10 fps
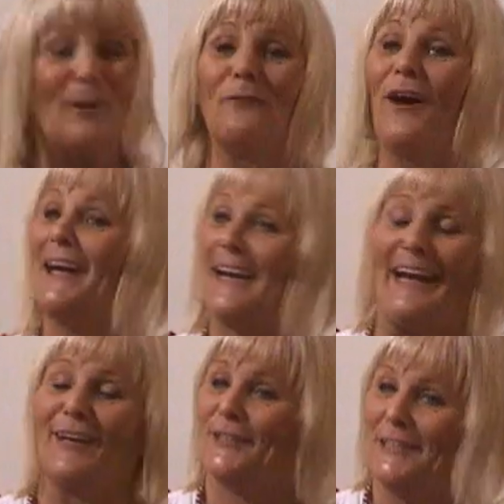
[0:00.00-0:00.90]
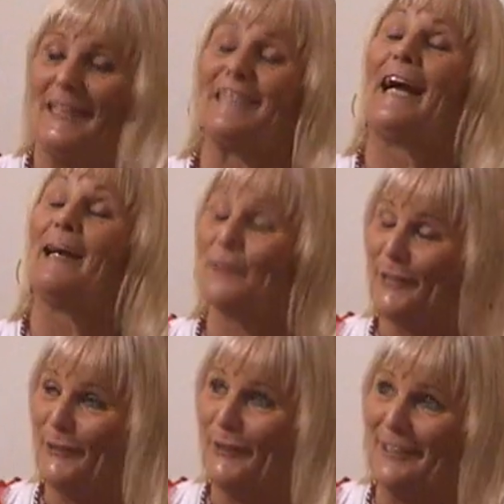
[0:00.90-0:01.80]
When White Cloud's in, it's
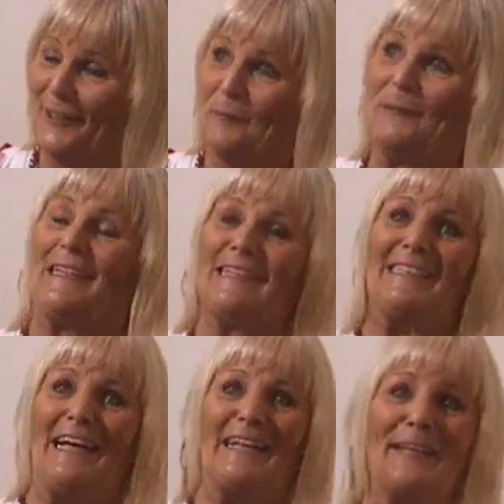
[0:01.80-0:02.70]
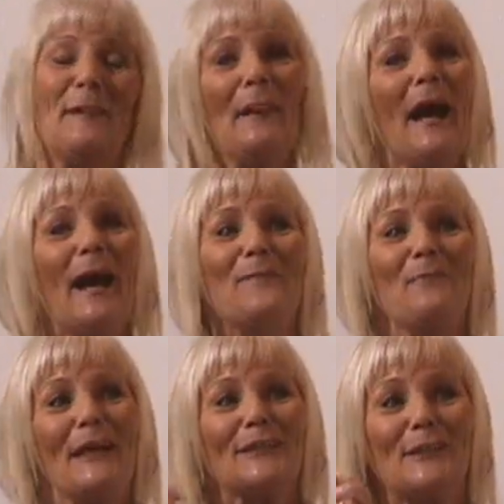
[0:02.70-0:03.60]
absolutely the opposite, sadly.
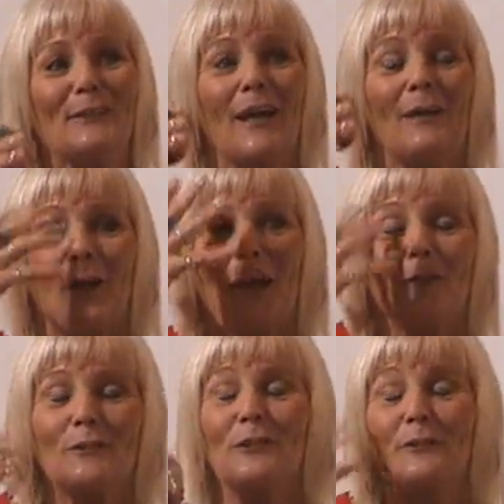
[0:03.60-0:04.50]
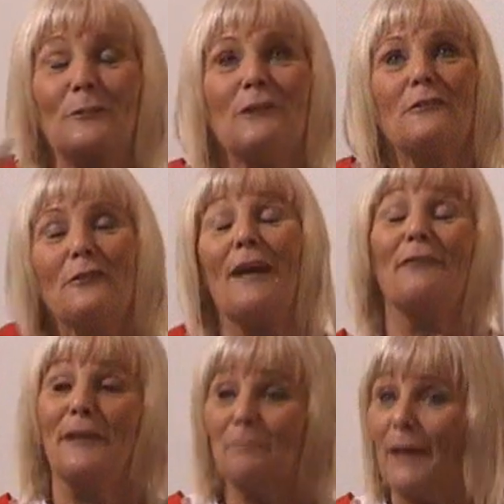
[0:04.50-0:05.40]
I do a lot of
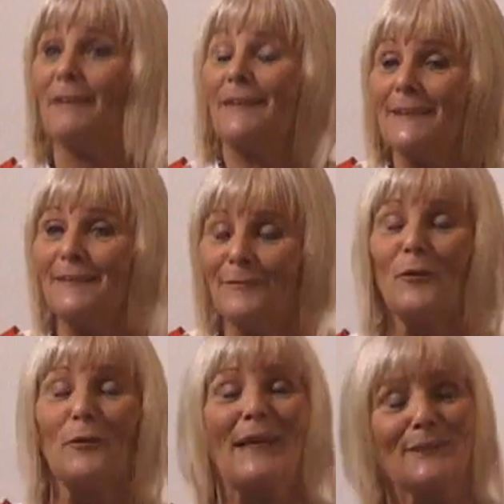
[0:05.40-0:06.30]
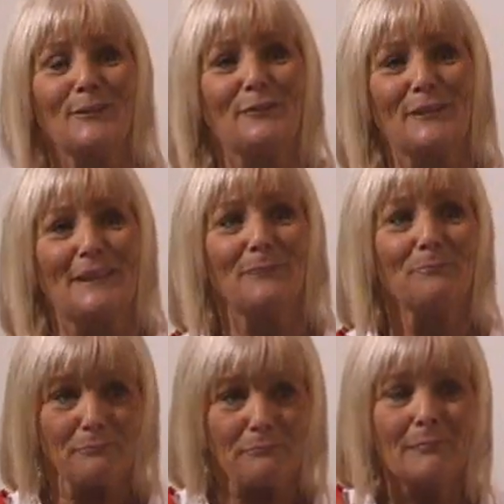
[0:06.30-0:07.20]
huffing and puffing and all that sort of
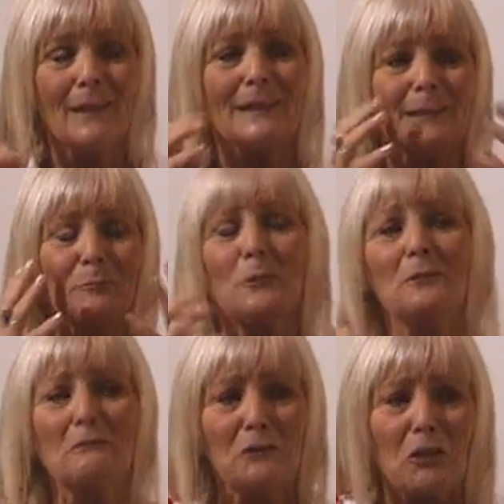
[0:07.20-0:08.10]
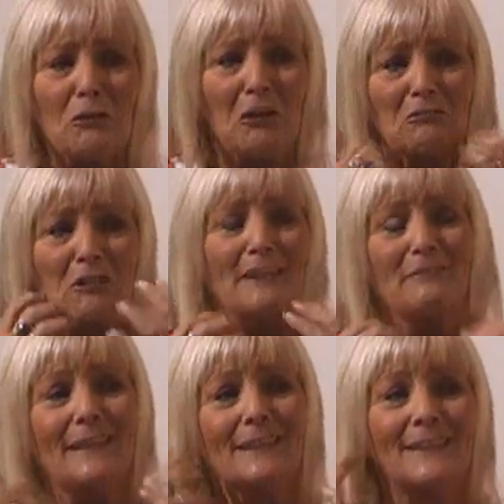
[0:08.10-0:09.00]
thing, and pull rather
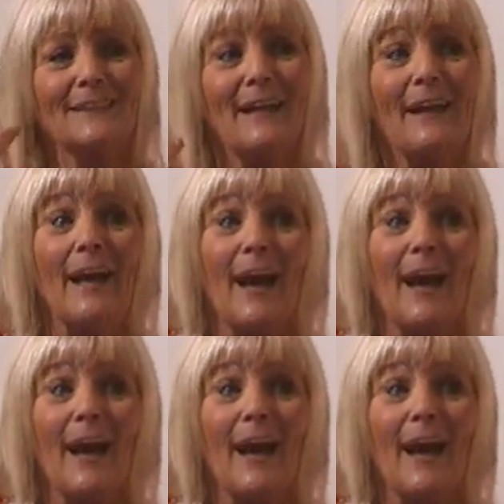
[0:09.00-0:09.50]
funny faces.